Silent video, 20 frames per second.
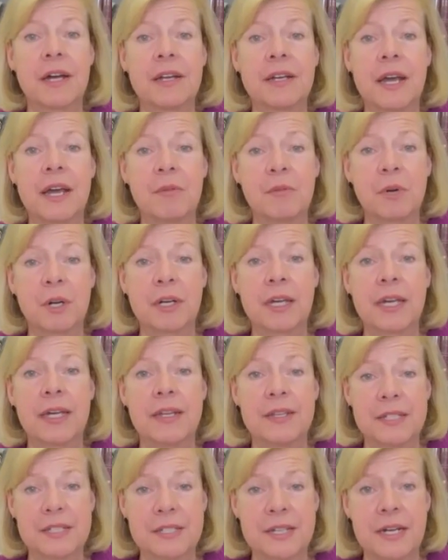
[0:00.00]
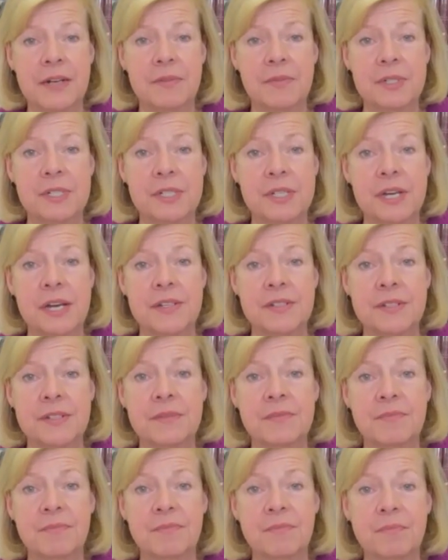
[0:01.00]
uh, network in the state of
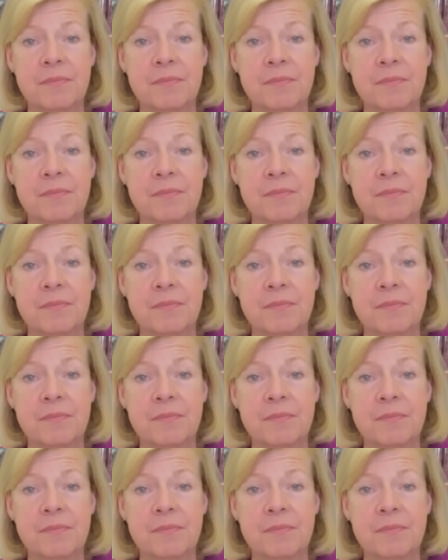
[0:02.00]
Wisconsin.